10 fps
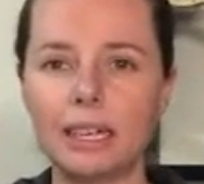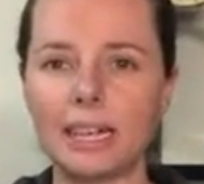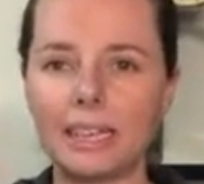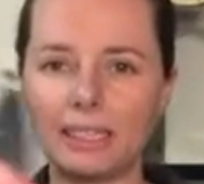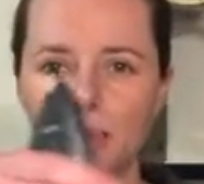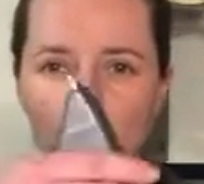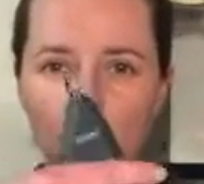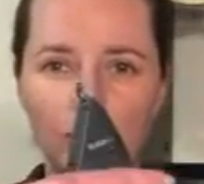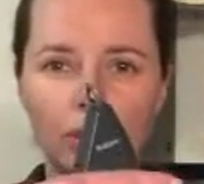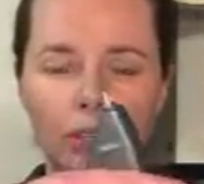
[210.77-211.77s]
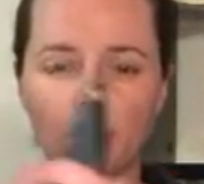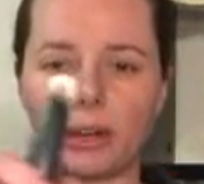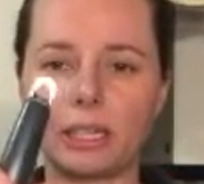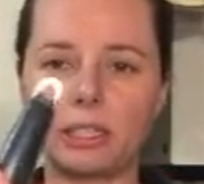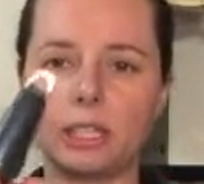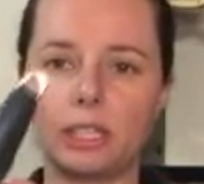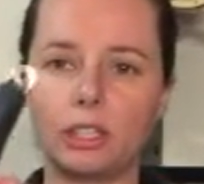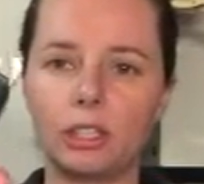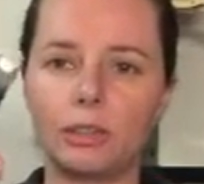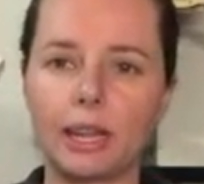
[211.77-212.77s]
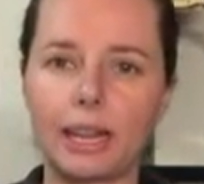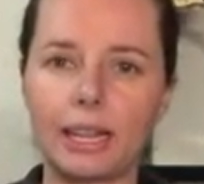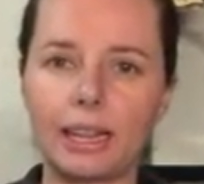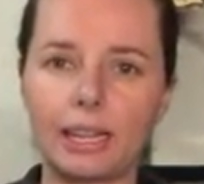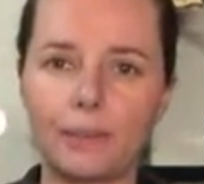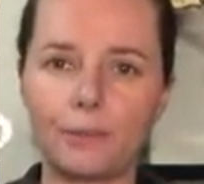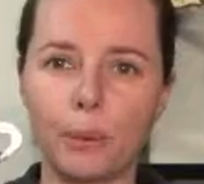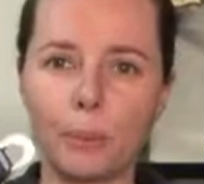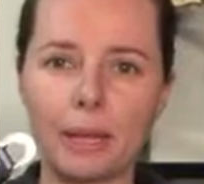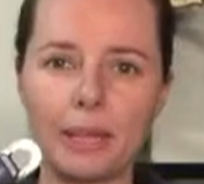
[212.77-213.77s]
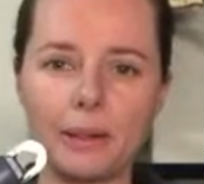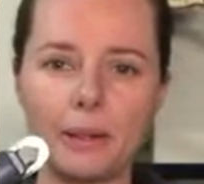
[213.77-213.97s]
this was not going to do anything for me.